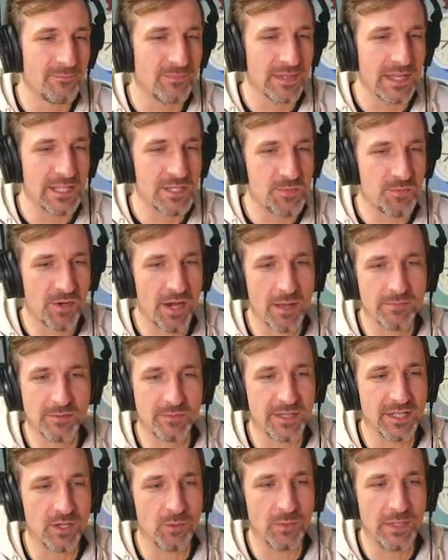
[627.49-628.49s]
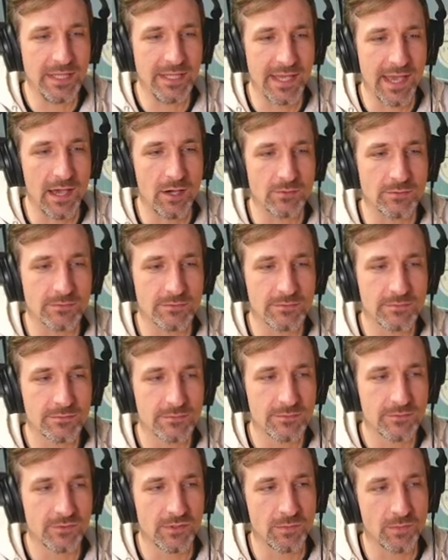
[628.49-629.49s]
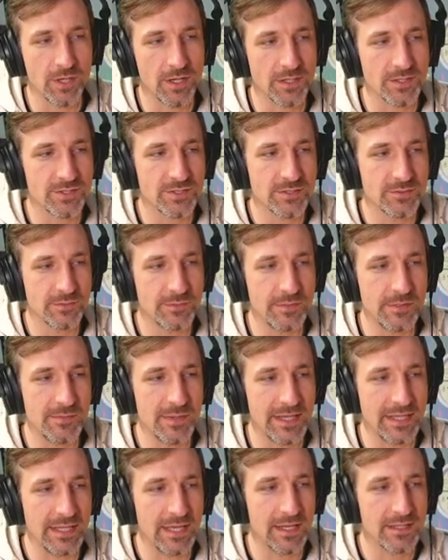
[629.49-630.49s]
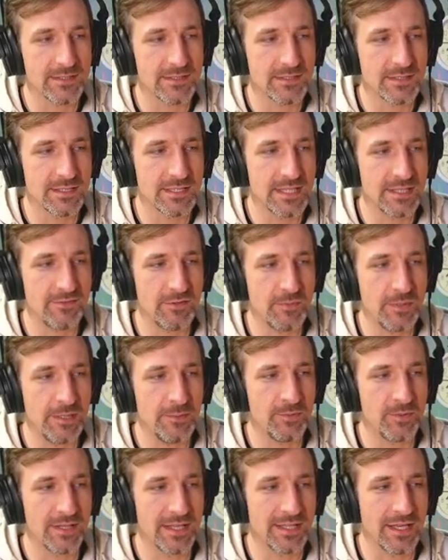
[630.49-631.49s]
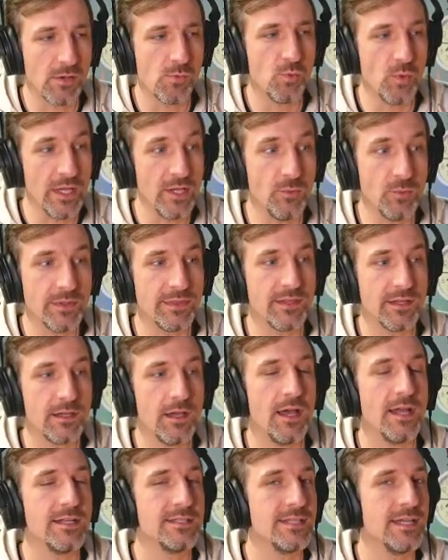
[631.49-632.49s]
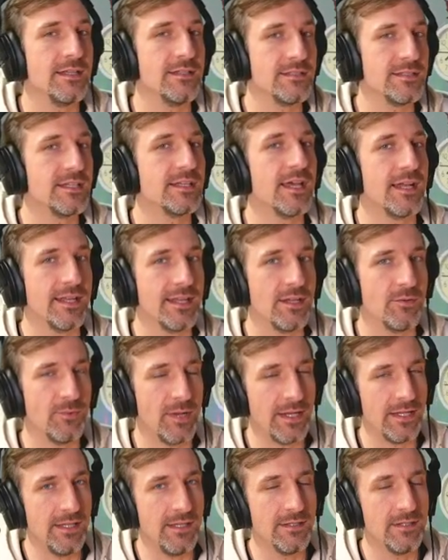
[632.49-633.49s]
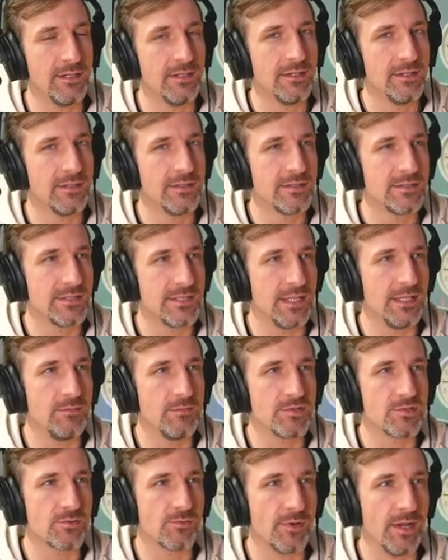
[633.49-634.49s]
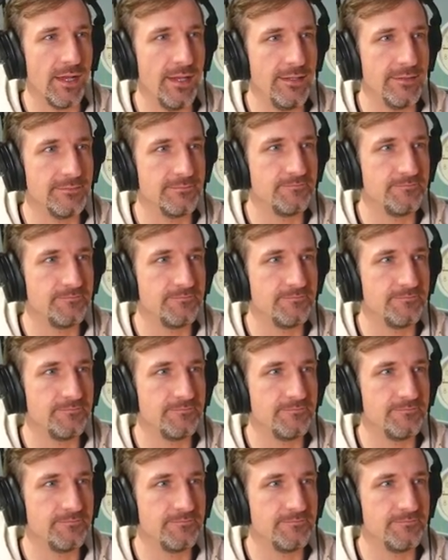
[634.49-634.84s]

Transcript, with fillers: It's probably a week out from launch would be my guess because giving people like a week with the content to kind of get ready seems right.